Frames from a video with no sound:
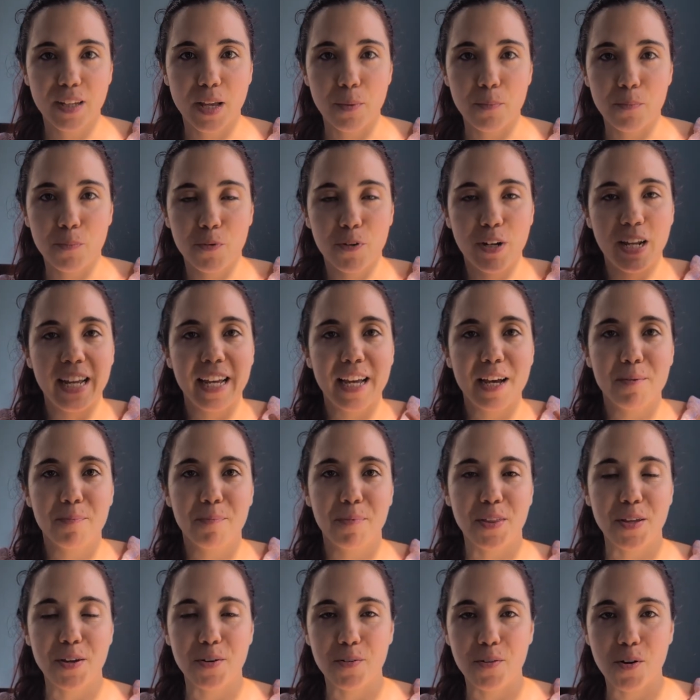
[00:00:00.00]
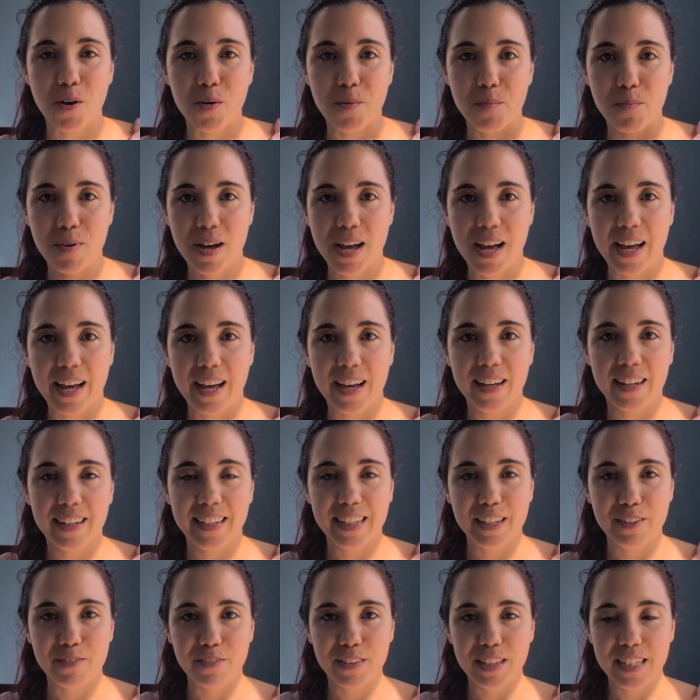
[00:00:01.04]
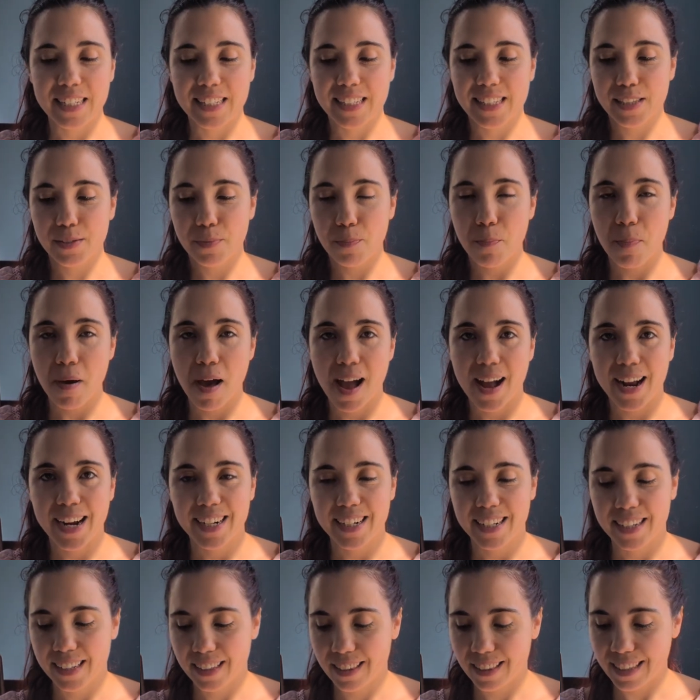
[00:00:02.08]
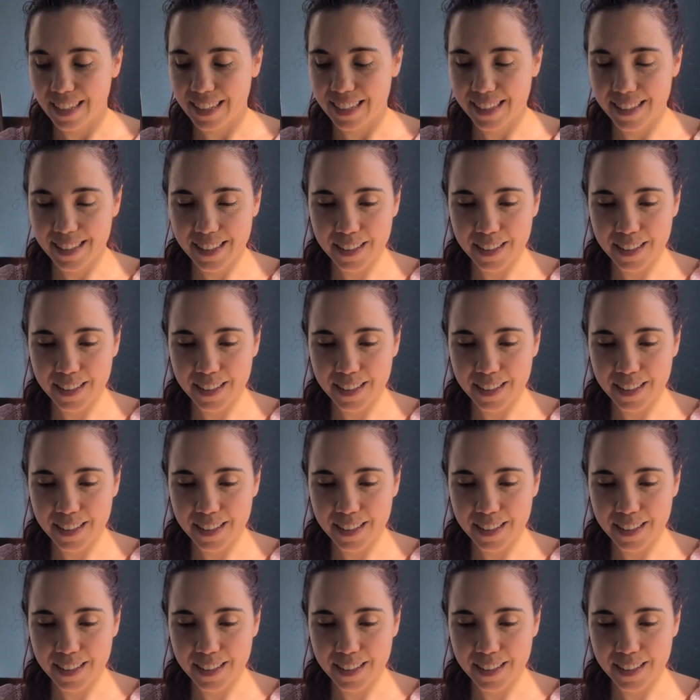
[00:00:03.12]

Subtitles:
bring up the aroma, give this spark, this